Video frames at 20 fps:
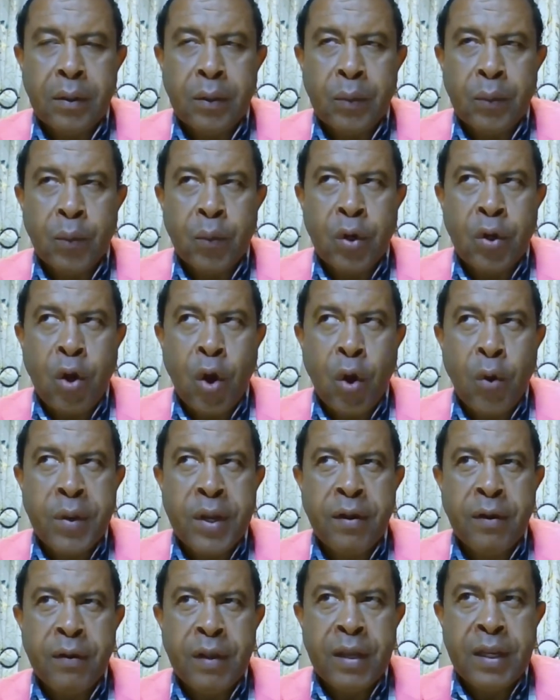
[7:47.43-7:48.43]
We're
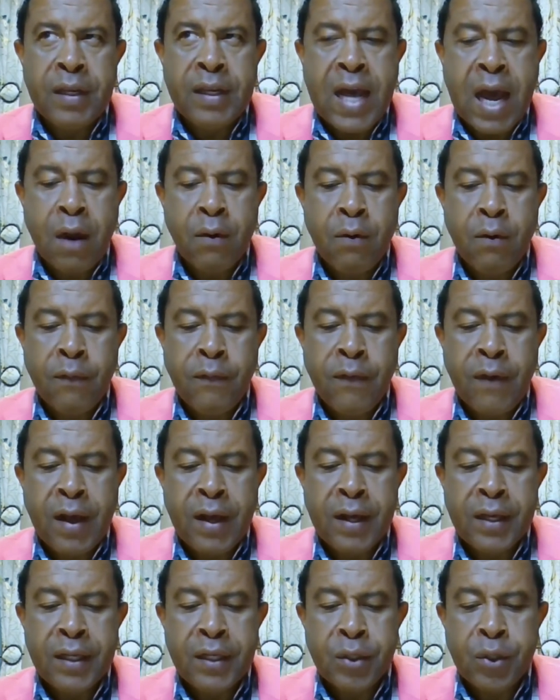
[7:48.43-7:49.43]
going in the Aqua
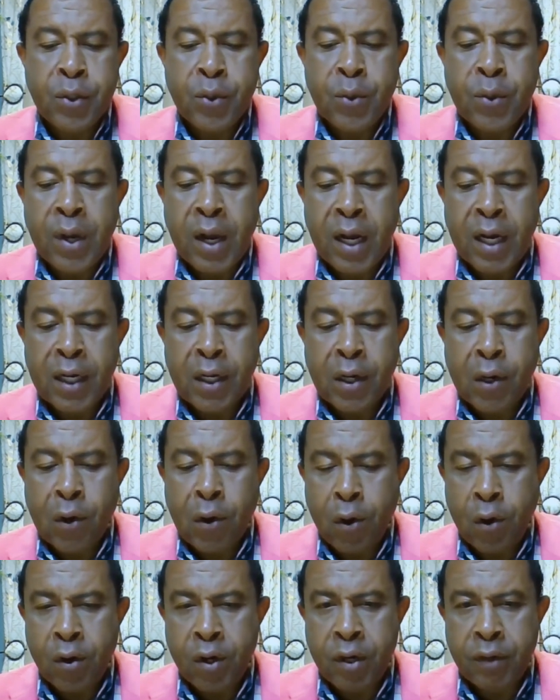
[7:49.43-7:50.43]
Phi into
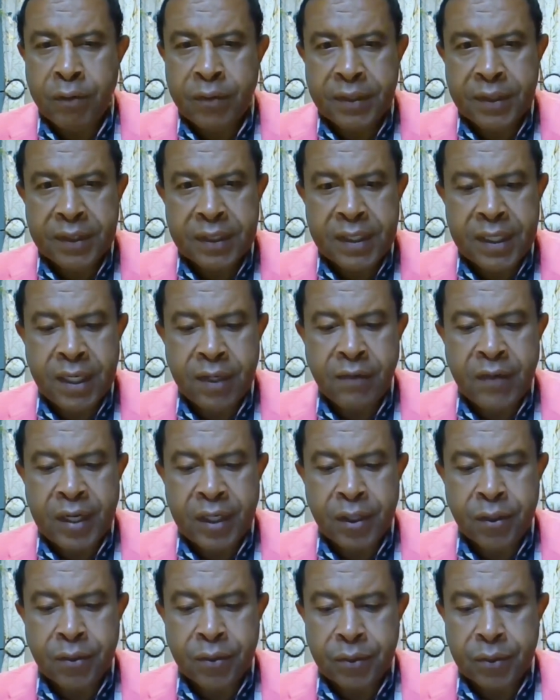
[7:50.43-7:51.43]
unheard of sea
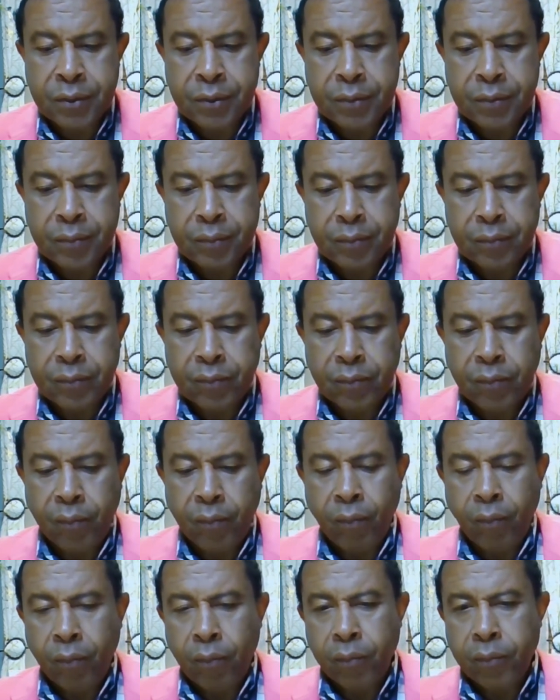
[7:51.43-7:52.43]
adventures.
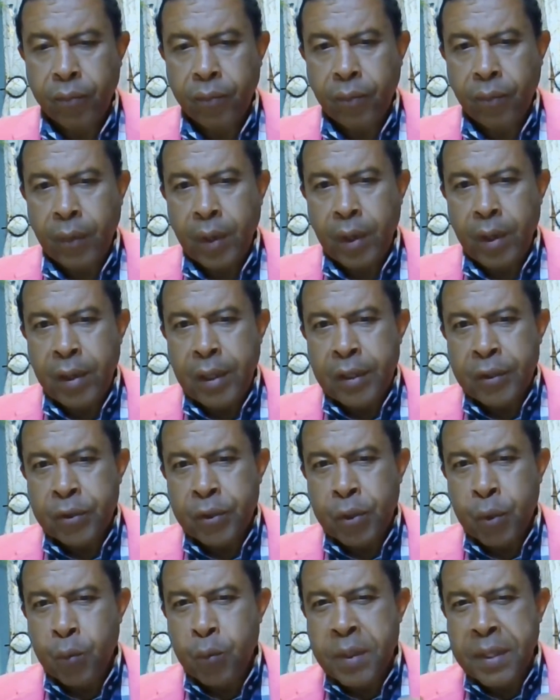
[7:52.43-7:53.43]

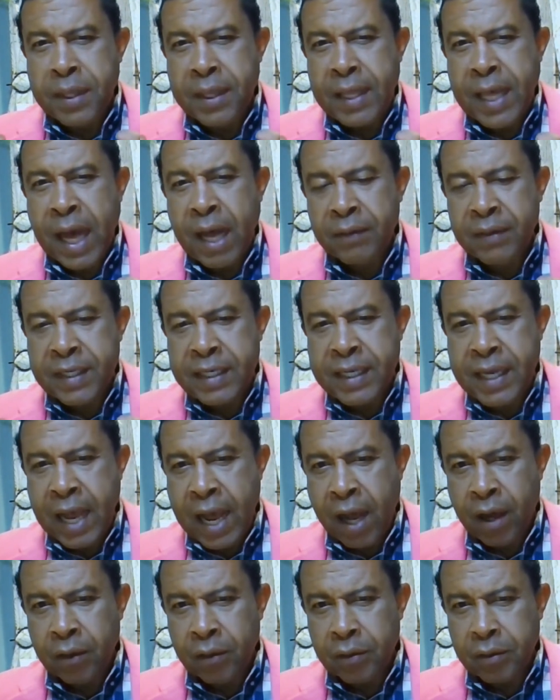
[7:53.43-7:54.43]
So without
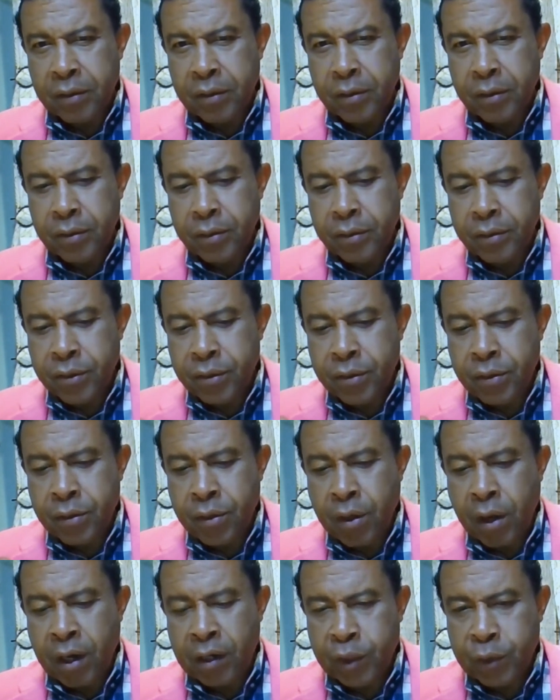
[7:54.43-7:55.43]
doubt,
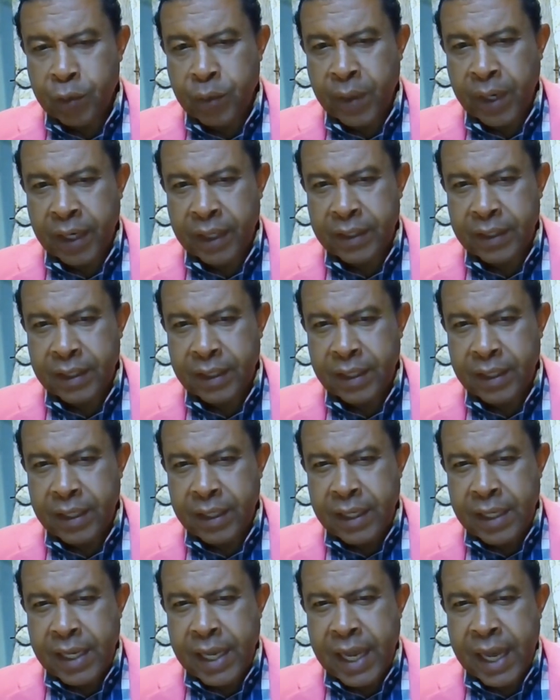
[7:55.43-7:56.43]
Star Trek
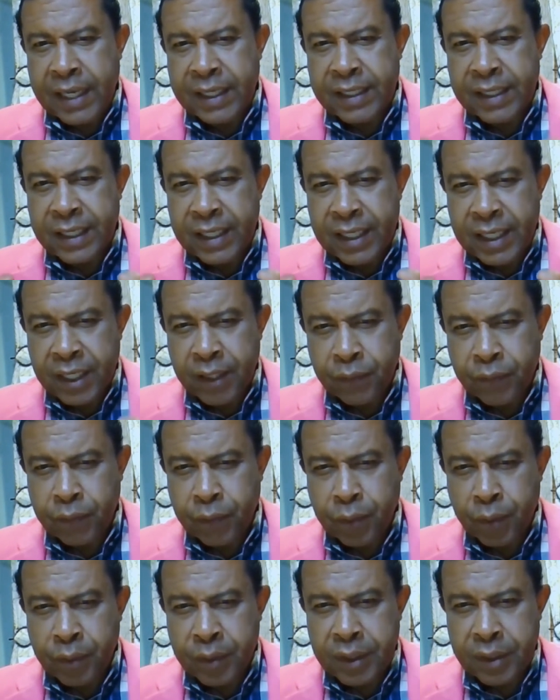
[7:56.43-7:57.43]
has
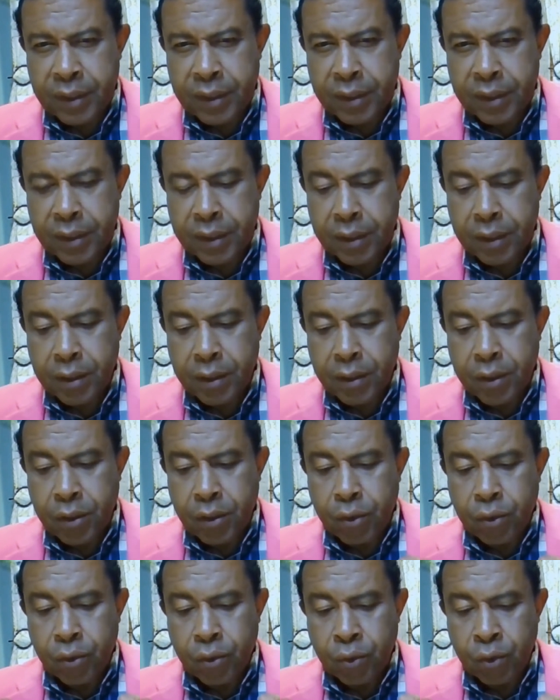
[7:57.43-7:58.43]
influenced
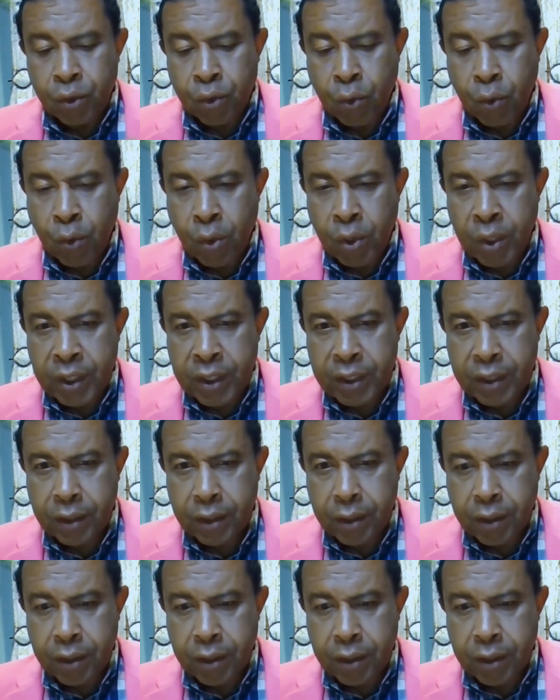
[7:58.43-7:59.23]
George